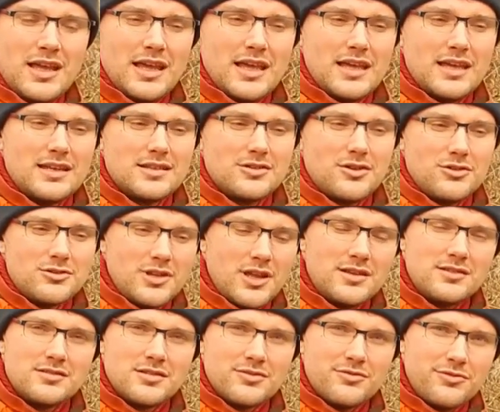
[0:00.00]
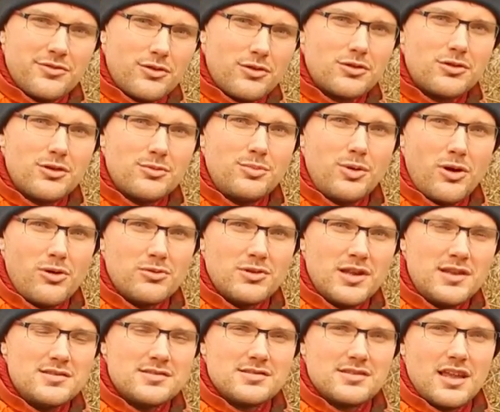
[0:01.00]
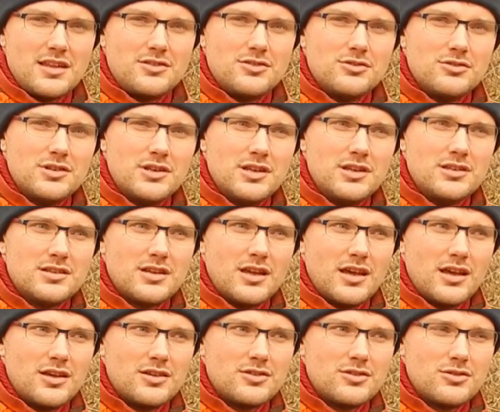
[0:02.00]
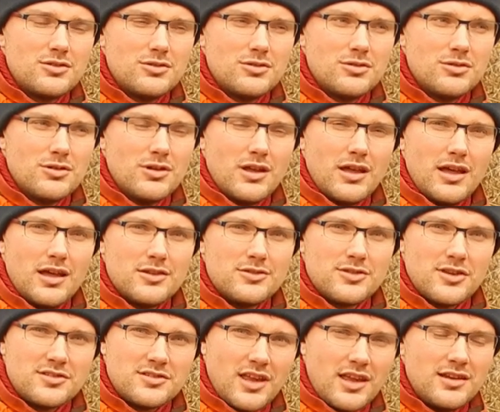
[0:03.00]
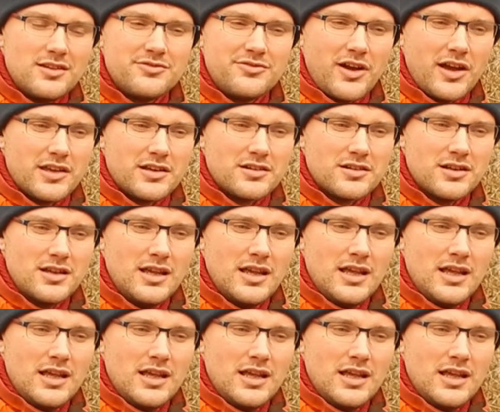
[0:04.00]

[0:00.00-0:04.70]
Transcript: It contains the four components that you need uh, to uh, sustain a fire.